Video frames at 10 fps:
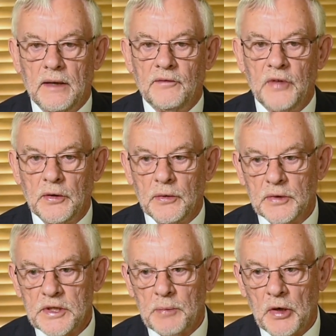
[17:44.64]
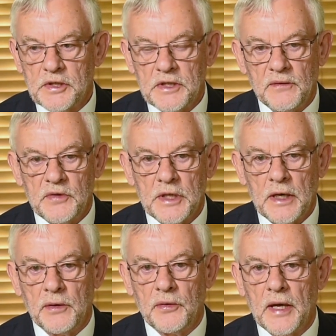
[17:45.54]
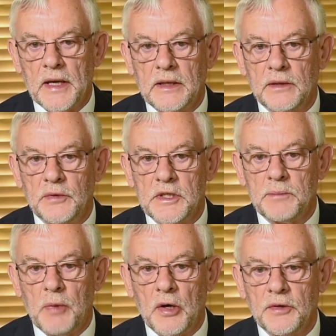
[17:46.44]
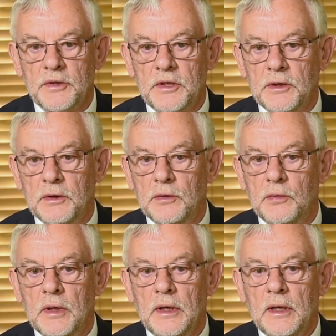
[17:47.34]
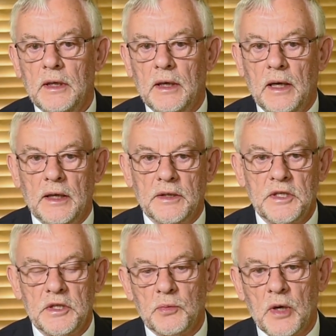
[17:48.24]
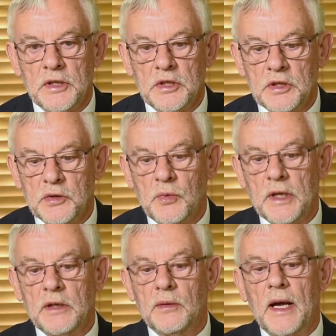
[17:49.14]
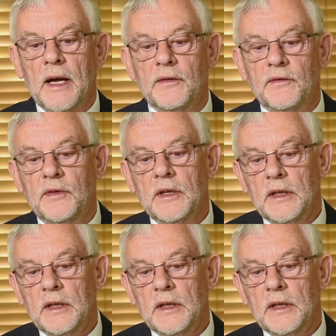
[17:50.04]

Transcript: very responsive, so they can respond to situations where you have